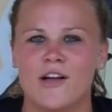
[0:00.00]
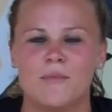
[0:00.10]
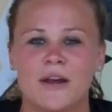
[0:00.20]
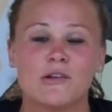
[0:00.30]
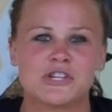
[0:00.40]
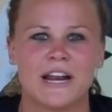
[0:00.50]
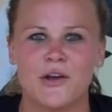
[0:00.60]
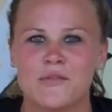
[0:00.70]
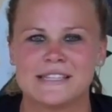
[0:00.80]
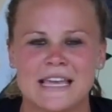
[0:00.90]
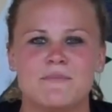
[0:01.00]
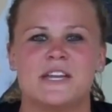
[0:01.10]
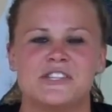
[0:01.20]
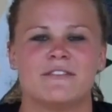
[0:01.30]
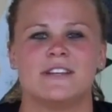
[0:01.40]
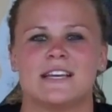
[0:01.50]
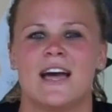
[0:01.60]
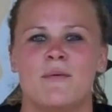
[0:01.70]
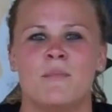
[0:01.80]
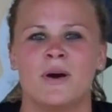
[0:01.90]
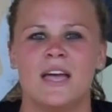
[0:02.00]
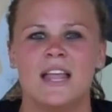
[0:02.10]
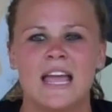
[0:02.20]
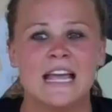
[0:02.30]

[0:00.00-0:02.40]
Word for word: Um, I don't try to go on the same pitch every time, but